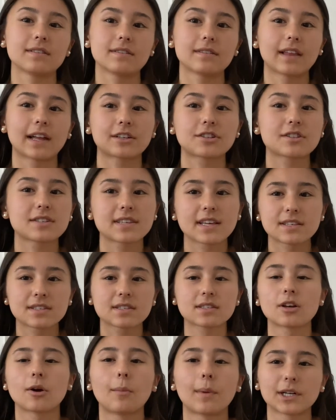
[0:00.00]
that just says
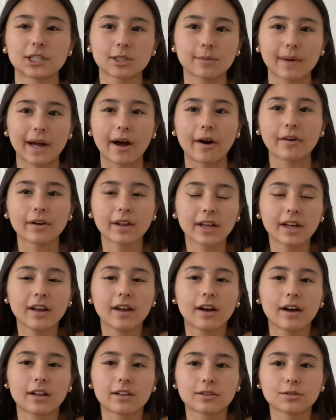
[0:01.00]
so much about
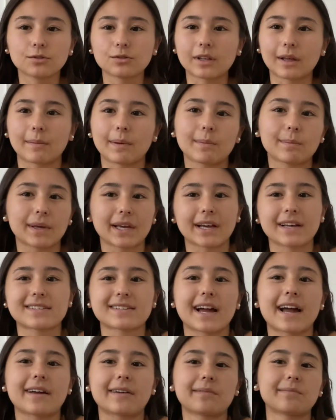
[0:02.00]
Lululemon because
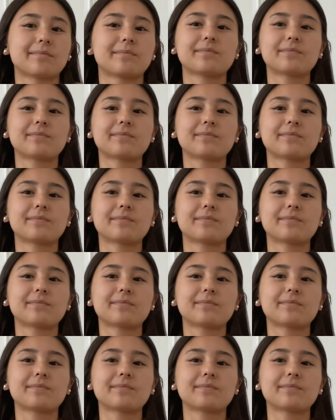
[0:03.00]
I